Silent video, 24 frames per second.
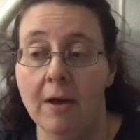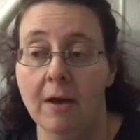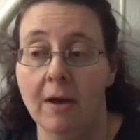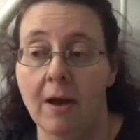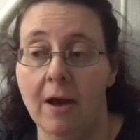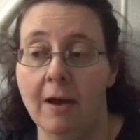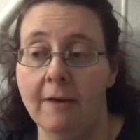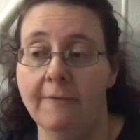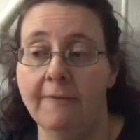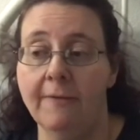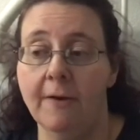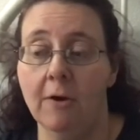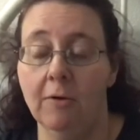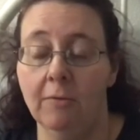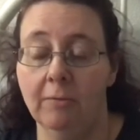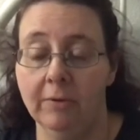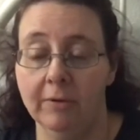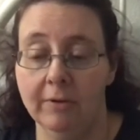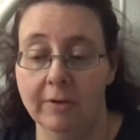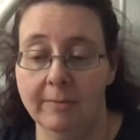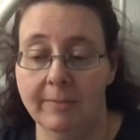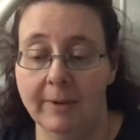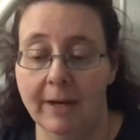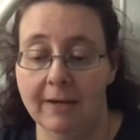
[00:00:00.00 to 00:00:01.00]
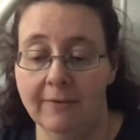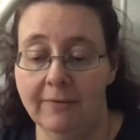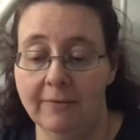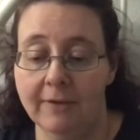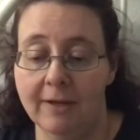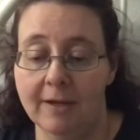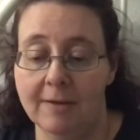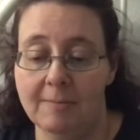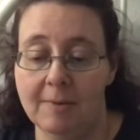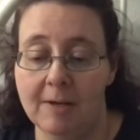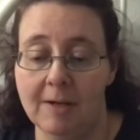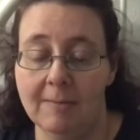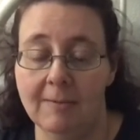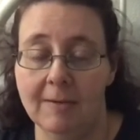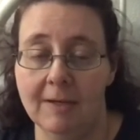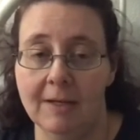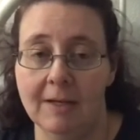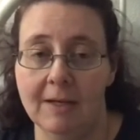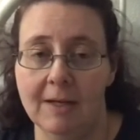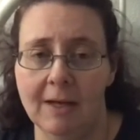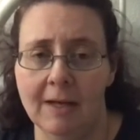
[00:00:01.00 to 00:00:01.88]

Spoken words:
I felt really bad for that baby,